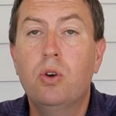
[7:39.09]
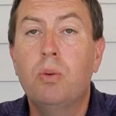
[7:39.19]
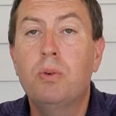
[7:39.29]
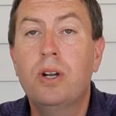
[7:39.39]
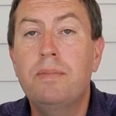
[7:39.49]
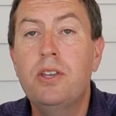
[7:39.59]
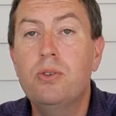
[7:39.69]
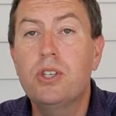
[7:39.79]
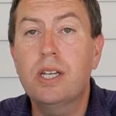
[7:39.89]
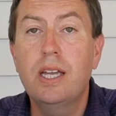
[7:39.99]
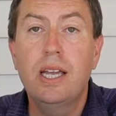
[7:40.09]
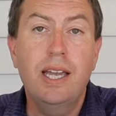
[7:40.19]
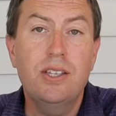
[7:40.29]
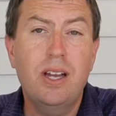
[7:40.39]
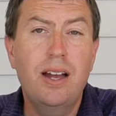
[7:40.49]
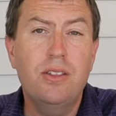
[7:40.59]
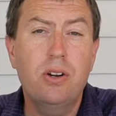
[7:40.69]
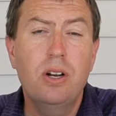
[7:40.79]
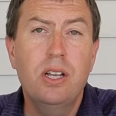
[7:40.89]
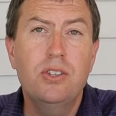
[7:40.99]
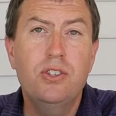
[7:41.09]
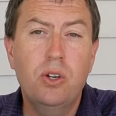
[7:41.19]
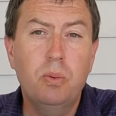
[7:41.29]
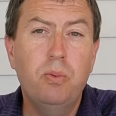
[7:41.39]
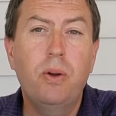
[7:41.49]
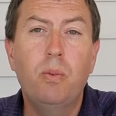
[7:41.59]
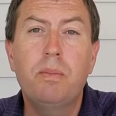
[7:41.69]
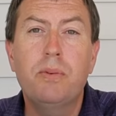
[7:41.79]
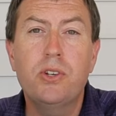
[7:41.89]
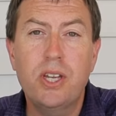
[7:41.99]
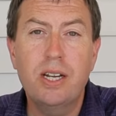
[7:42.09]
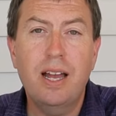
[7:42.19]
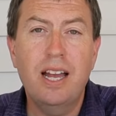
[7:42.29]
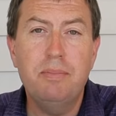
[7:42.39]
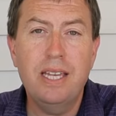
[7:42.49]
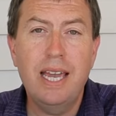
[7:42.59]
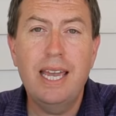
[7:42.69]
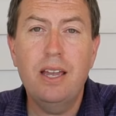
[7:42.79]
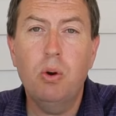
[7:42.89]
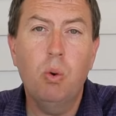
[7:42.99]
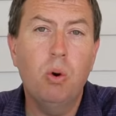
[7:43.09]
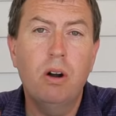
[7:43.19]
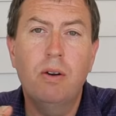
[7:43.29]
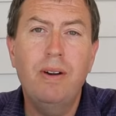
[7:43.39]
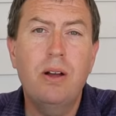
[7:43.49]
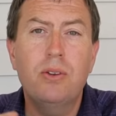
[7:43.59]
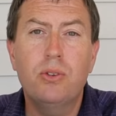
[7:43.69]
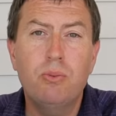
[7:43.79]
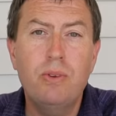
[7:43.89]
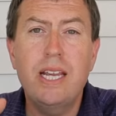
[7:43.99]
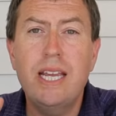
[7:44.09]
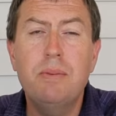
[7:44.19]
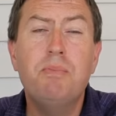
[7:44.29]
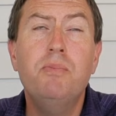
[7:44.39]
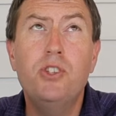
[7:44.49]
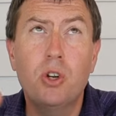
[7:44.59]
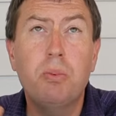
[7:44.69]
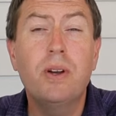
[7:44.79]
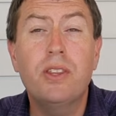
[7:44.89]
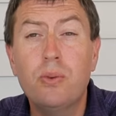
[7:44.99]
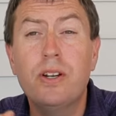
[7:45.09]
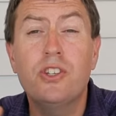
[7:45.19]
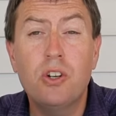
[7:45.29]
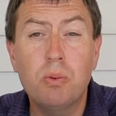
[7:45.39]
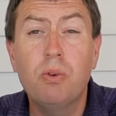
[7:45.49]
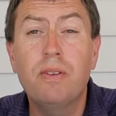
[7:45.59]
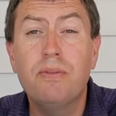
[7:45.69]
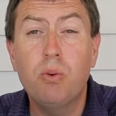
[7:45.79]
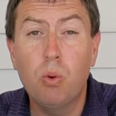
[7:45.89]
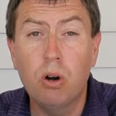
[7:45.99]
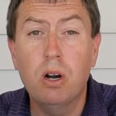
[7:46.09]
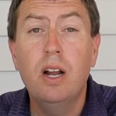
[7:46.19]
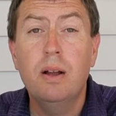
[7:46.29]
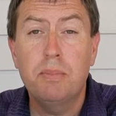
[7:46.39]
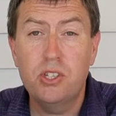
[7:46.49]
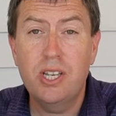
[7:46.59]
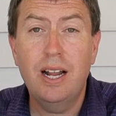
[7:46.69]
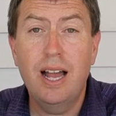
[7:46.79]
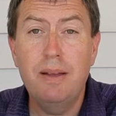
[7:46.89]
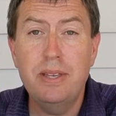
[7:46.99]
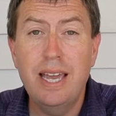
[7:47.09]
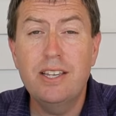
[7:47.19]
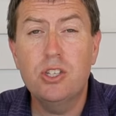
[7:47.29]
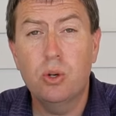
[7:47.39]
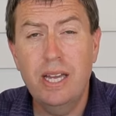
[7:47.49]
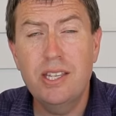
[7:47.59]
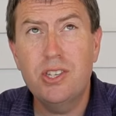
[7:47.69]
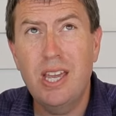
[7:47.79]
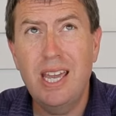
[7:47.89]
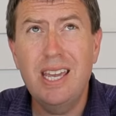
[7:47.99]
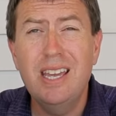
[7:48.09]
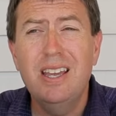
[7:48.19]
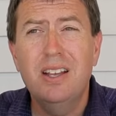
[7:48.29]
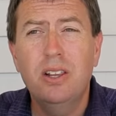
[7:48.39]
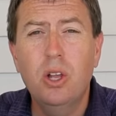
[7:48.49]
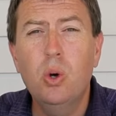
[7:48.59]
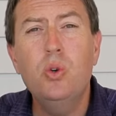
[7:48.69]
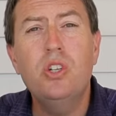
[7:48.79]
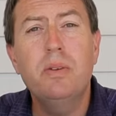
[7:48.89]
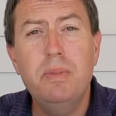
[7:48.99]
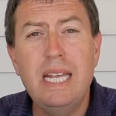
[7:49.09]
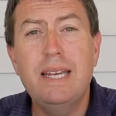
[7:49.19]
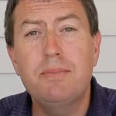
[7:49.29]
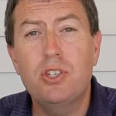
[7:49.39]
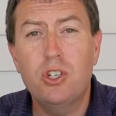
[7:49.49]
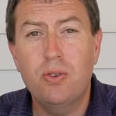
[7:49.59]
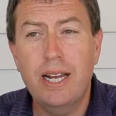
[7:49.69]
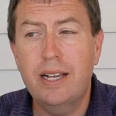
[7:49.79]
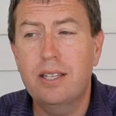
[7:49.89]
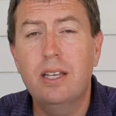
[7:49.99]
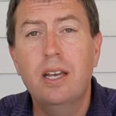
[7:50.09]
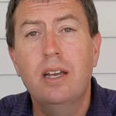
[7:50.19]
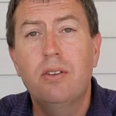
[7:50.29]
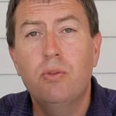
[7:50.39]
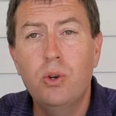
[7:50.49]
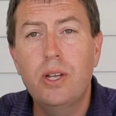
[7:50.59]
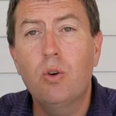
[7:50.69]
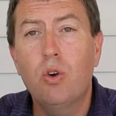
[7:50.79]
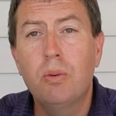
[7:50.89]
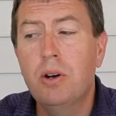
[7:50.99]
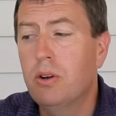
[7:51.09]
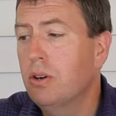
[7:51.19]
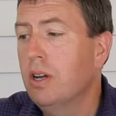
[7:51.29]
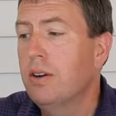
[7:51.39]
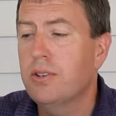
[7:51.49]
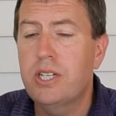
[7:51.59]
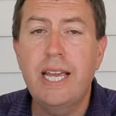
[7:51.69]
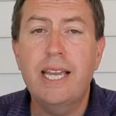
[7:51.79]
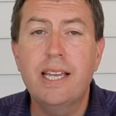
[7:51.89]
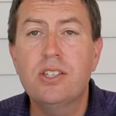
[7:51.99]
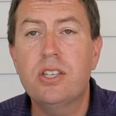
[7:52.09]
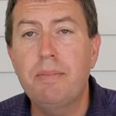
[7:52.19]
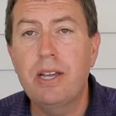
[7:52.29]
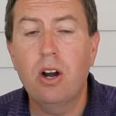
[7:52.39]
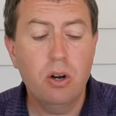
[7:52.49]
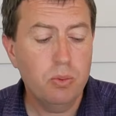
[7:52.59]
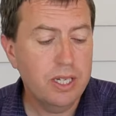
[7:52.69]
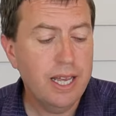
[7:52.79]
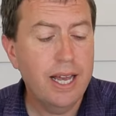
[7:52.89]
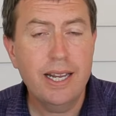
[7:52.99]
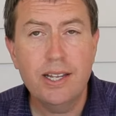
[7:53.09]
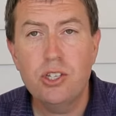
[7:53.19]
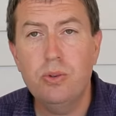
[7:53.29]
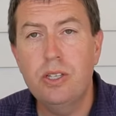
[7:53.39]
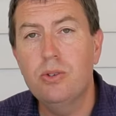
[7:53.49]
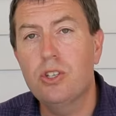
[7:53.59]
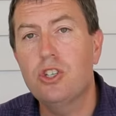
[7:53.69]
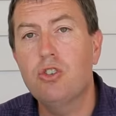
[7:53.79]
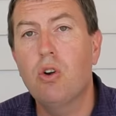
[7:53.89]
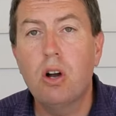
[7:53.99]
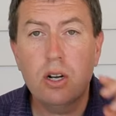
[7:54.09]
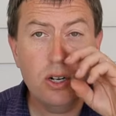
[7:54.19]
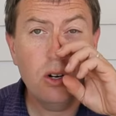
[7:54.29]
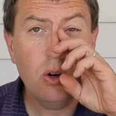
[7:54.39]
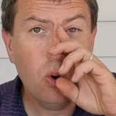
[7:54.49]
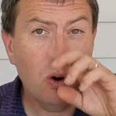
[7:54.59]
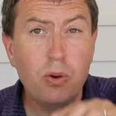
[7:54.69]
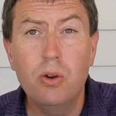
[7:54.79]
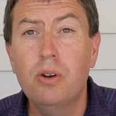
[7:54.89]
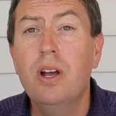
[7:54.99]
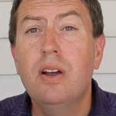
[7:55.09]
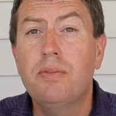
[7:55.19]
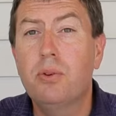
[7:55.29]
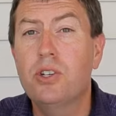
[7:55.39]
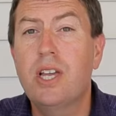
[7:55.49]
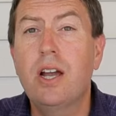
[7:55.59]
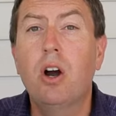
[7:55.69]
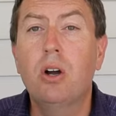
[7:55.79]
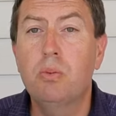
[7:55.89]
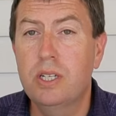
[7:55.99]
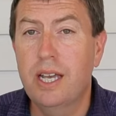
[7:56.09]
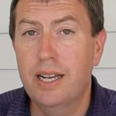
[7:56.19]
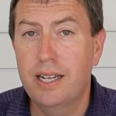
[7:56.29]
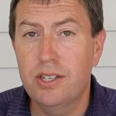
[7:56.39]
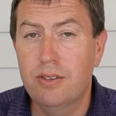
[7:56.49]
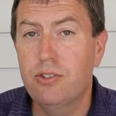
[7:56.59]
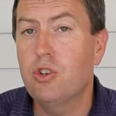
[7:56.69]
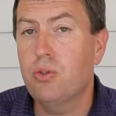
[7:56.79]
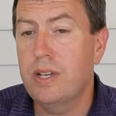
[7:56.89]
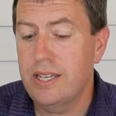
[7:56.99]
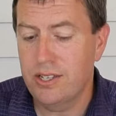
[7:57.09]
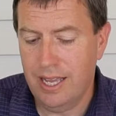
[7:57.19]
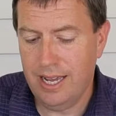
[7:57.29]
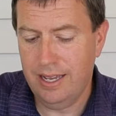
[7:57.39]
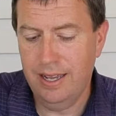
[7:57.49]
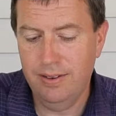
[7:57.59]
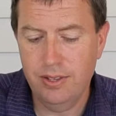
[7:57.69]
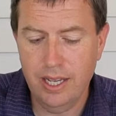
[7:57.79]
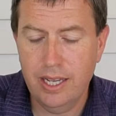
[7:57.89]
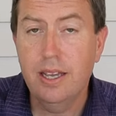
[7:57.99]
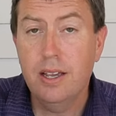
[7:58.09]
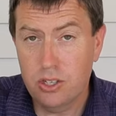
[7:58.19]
The hormone I'm using is either zero point one percent I B A or around three, zero point three or zero point four percent I B A. So it's a low to medium strength rooting hormone for taking semi-hardwood cuttings. You would use a stronger hormone for, say, hardwood cuttings of trees and that kind of thing.